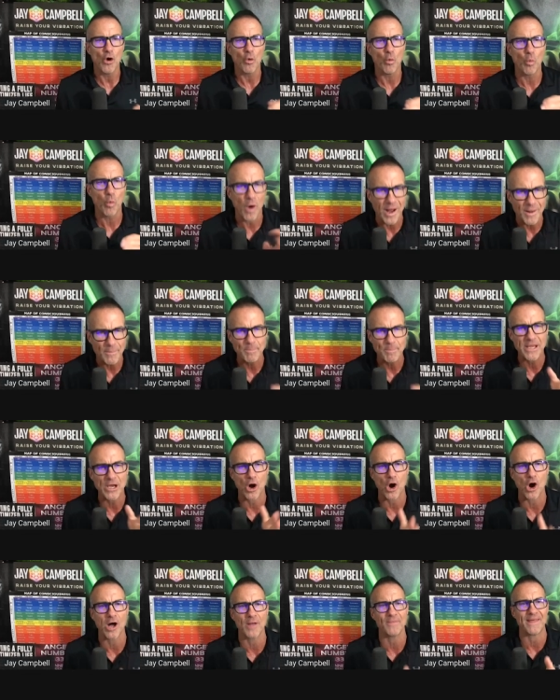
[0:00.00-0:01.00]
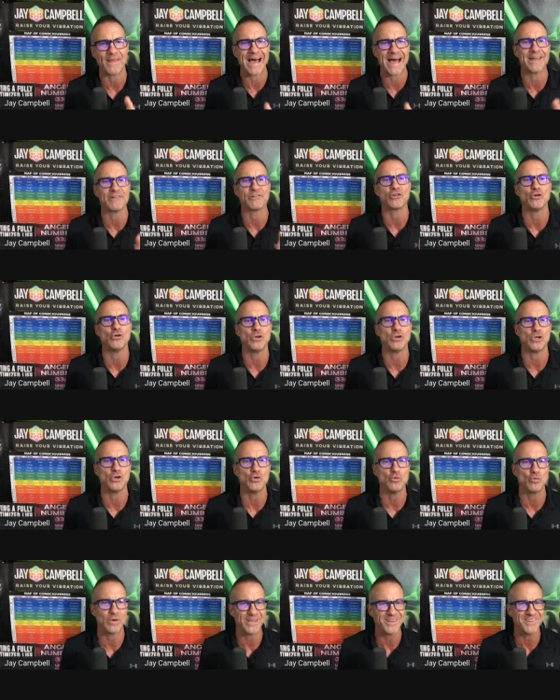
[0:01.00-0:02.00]
what beyond that do
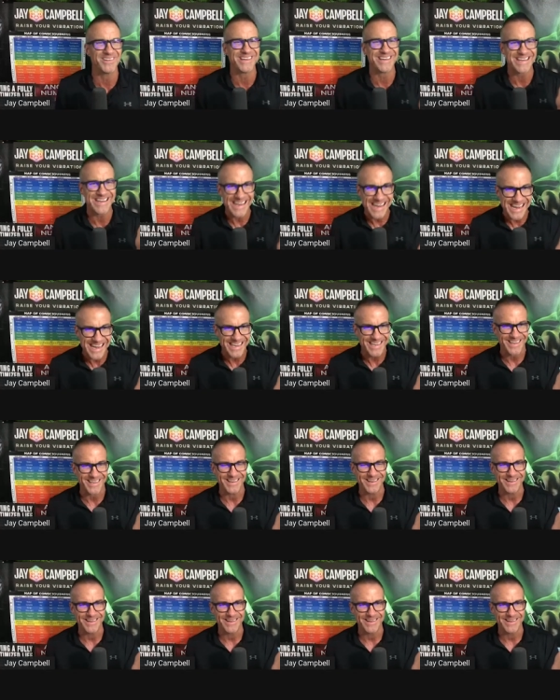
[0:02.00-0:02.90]
you really need